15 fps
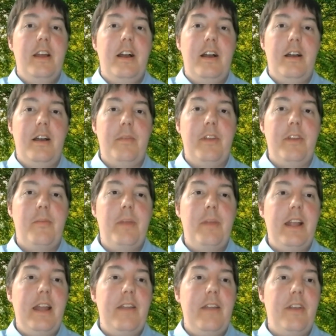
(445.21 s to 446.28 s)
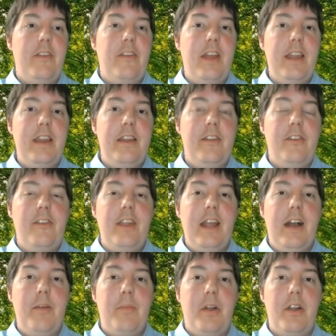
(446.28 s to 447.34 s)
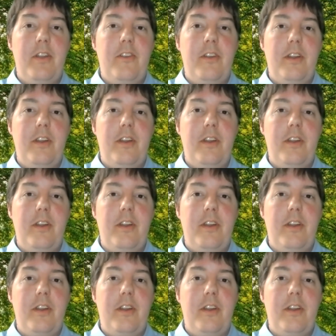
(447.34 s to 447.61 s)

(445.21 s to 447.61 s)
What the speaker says: it's been kind of exciting to see how parks